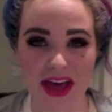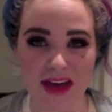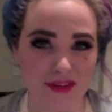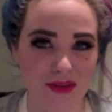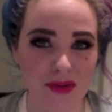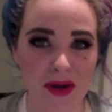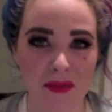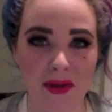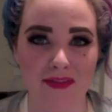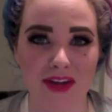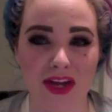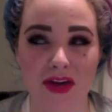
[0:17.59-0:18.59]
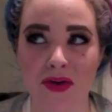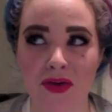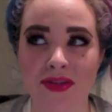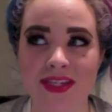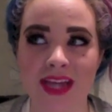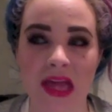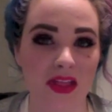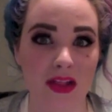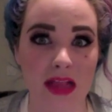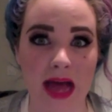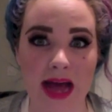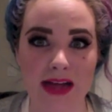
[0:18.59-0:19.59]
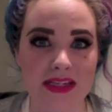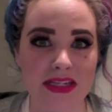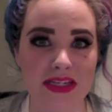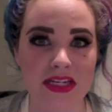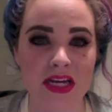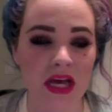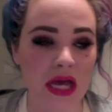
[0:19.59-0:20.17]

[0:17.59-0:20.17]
every one of my videos in the last,